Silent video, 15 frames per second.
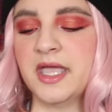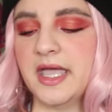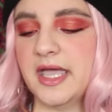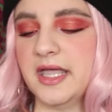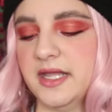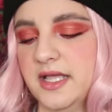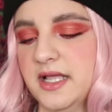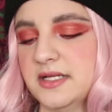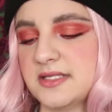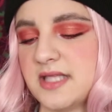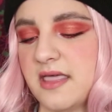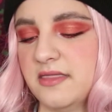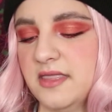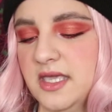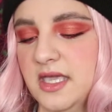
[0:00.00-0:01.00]
It is
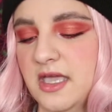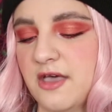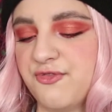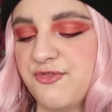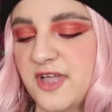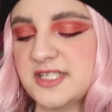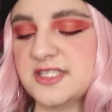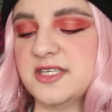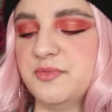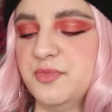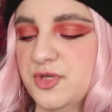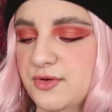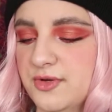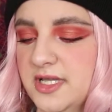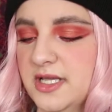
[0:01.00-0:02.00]
the Fenty
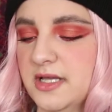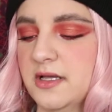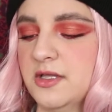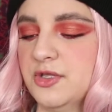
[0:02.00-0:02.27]
Beauty